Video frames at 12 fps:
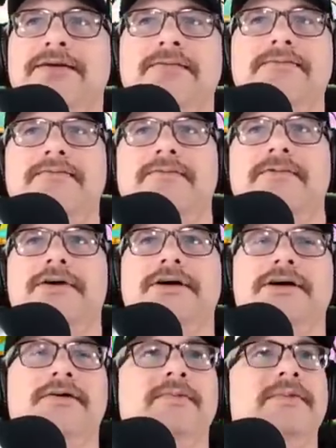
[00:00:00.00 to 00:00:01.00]
Oh,
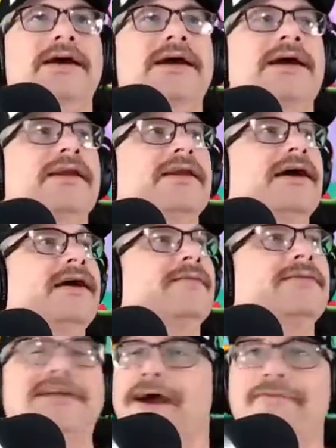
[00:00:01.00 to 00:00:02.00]
oh man. I
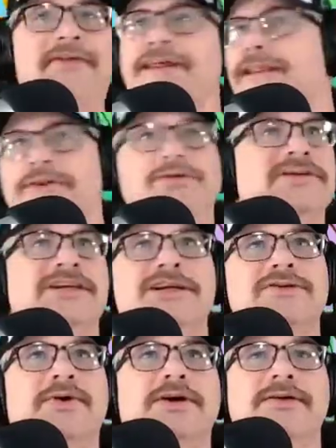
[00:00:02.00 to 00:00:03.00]
am definitely losing
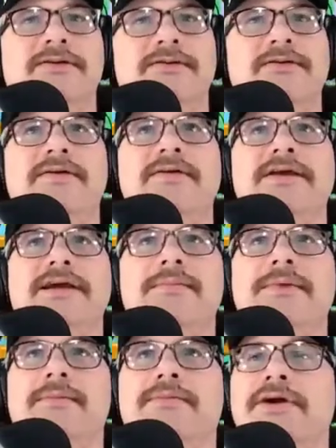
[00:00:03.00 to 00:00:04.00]
this one.
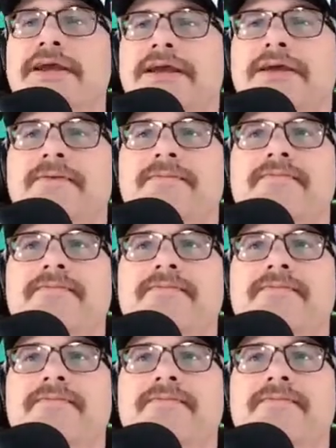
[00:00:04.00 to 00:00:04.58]
Give me a break.